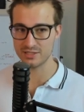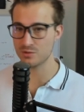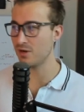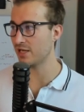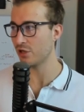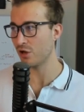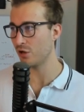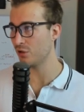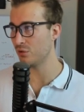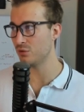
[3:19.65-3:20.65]
Do I
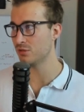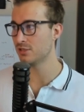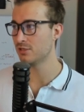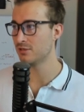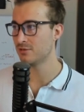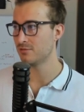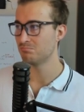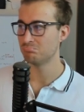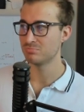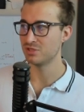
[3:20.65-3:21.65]
go
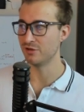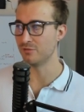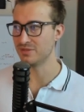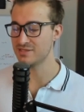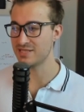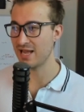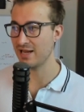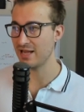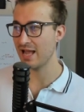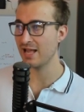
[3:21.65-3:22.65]
to them and
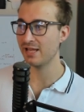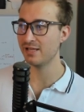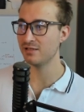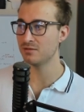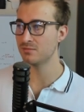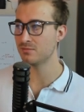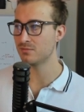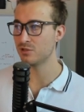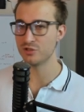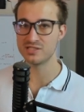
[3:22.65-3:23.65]
say, hey,
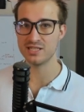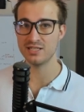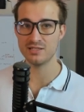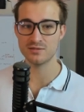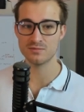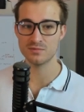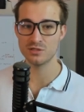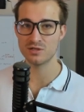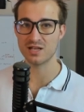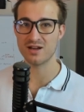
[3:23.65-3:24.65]
Lucy,
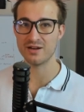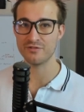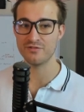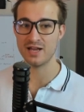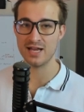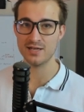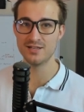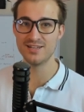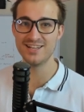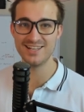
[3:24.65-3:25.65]
you're looking kind of fat.
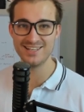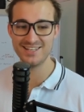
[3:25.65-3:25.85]
Would